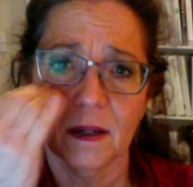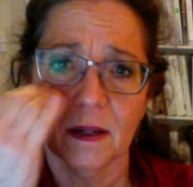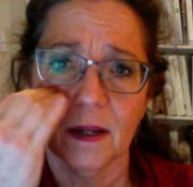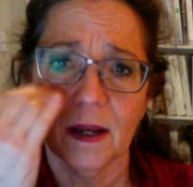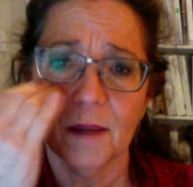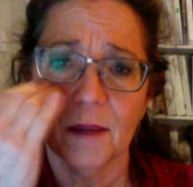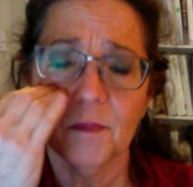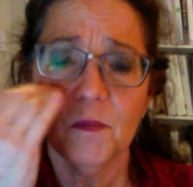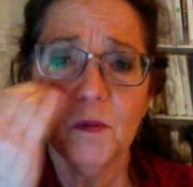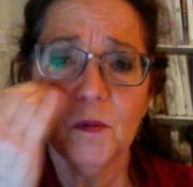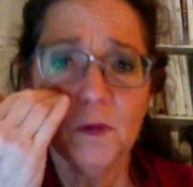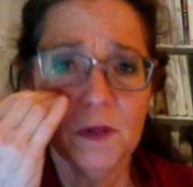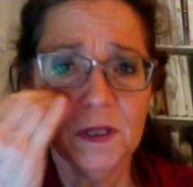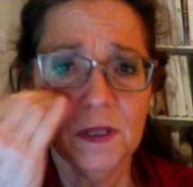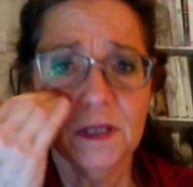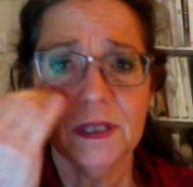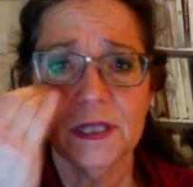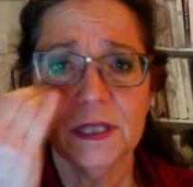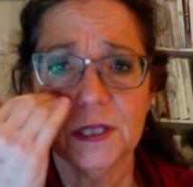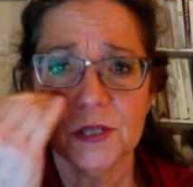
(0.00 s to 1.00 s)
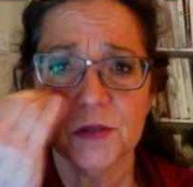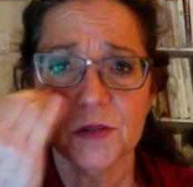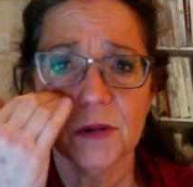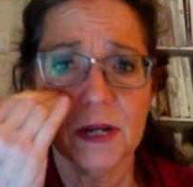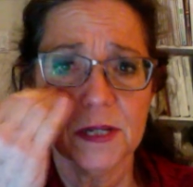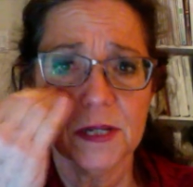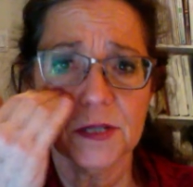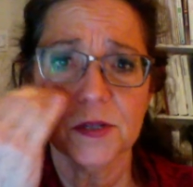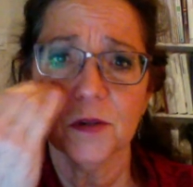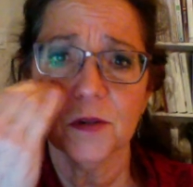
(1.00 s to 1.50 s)
I'm really
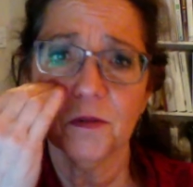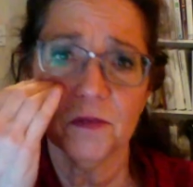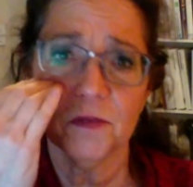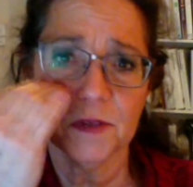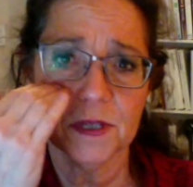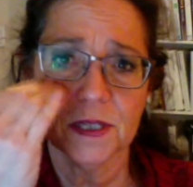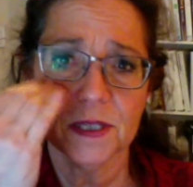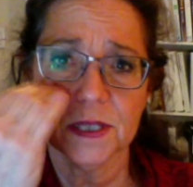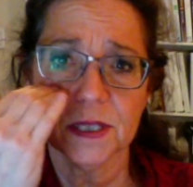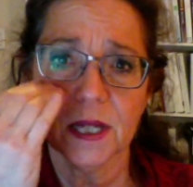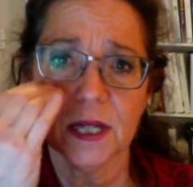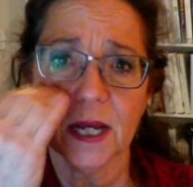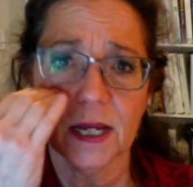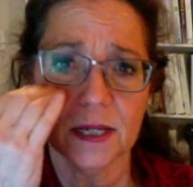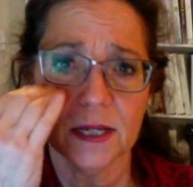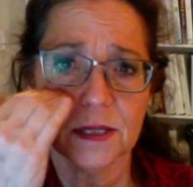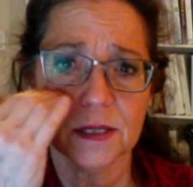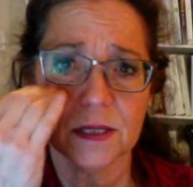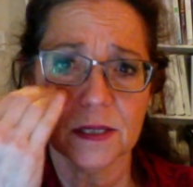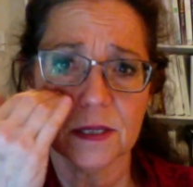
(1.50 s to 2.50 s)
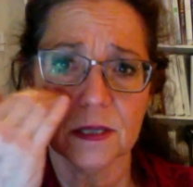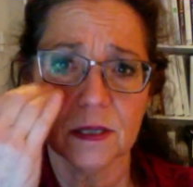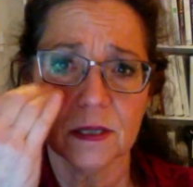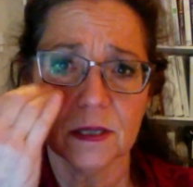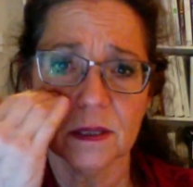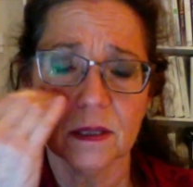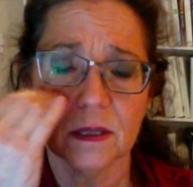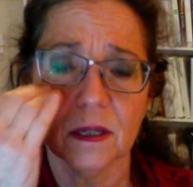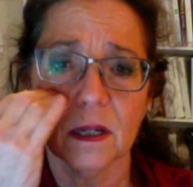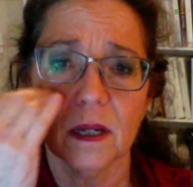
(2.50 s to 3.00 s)
stressed over this test.
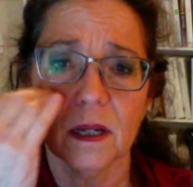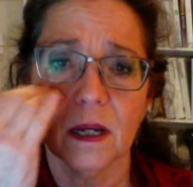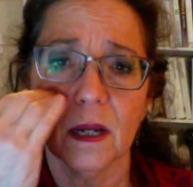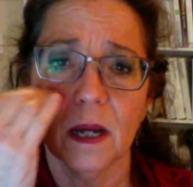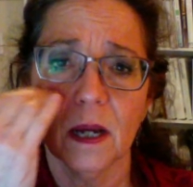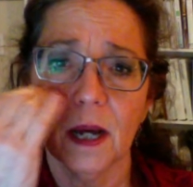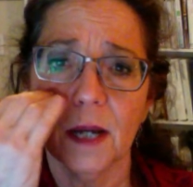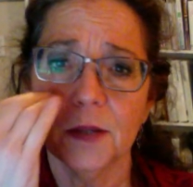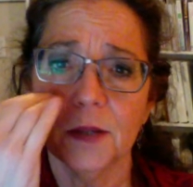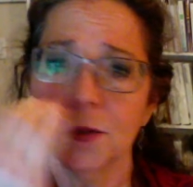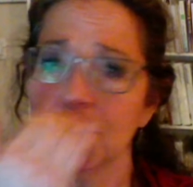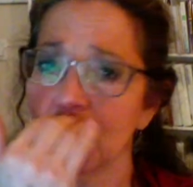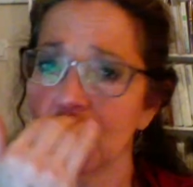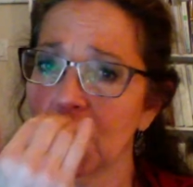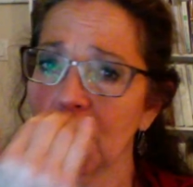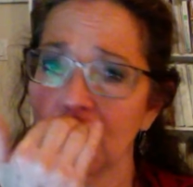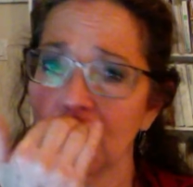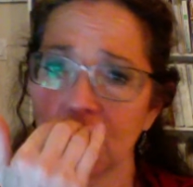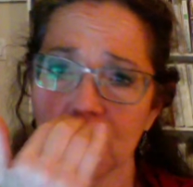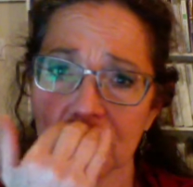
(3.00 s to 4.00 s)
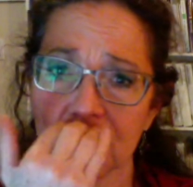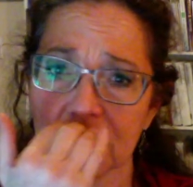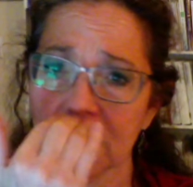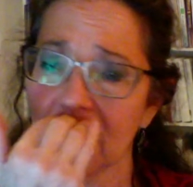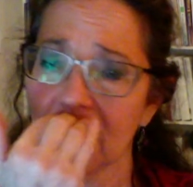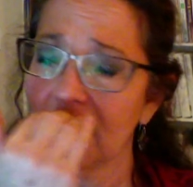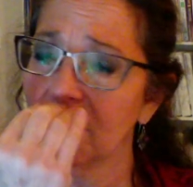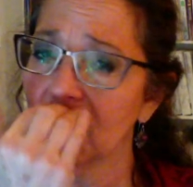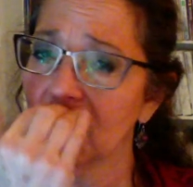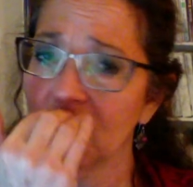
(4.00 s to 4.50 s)
Under nose.
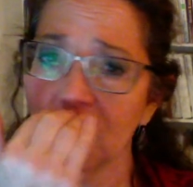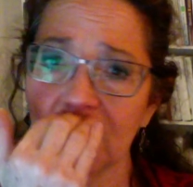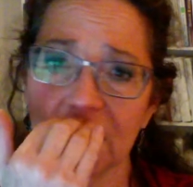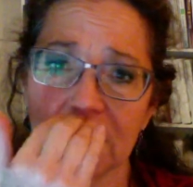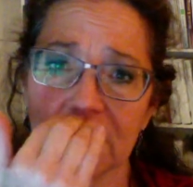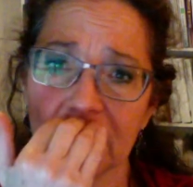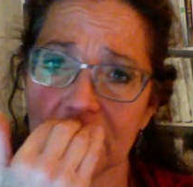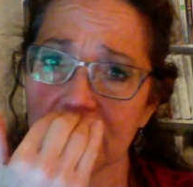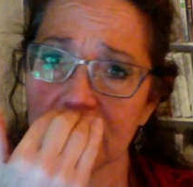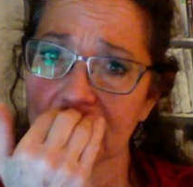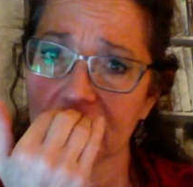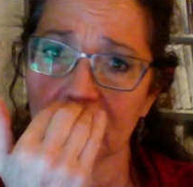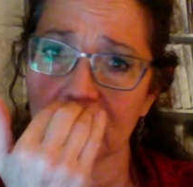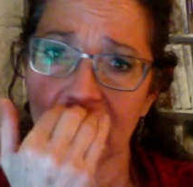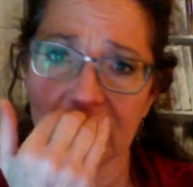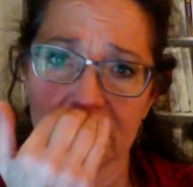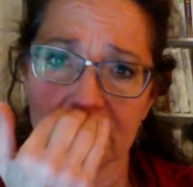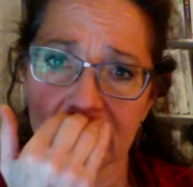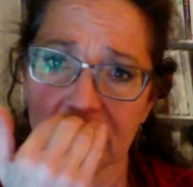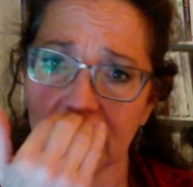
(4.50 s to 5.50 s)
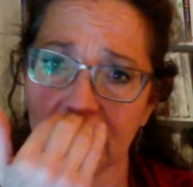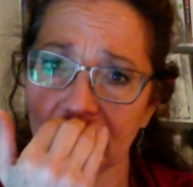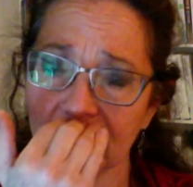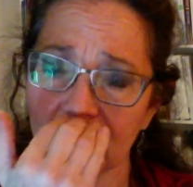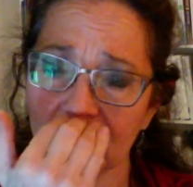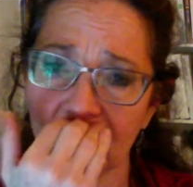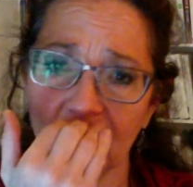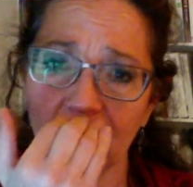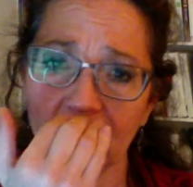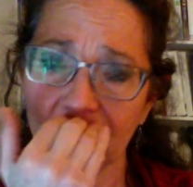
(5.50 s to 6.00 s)
I'm really stressed
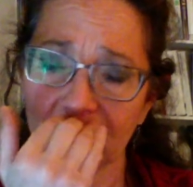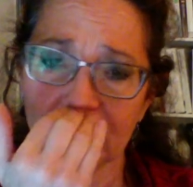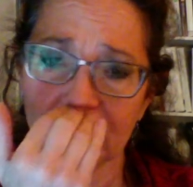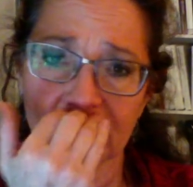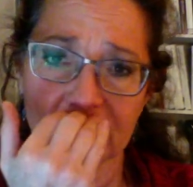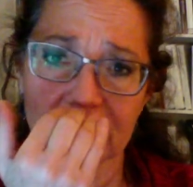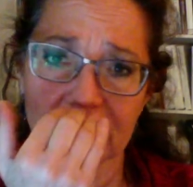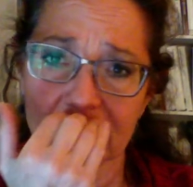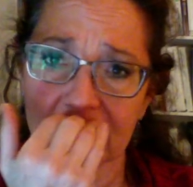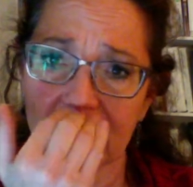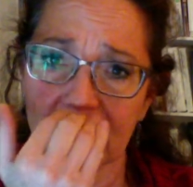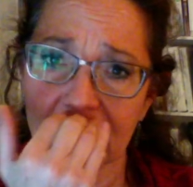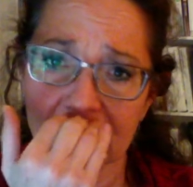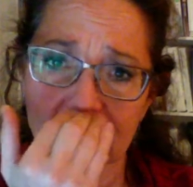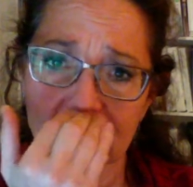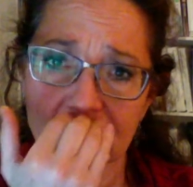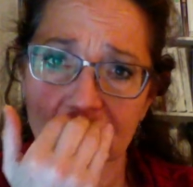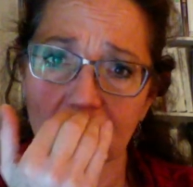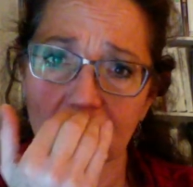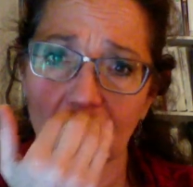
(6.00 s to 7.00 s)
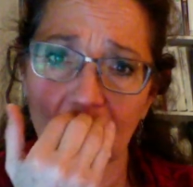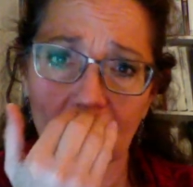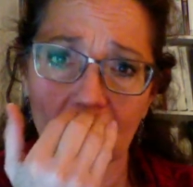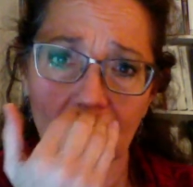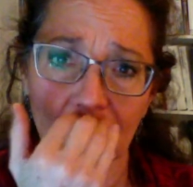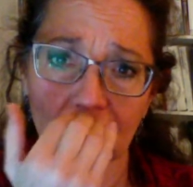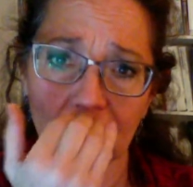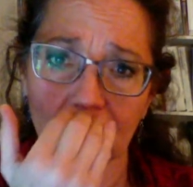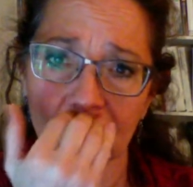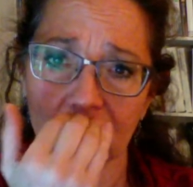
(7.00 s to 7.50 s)
over this test
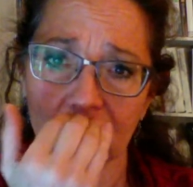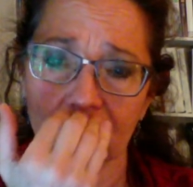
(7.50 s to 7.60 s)
tomorrow.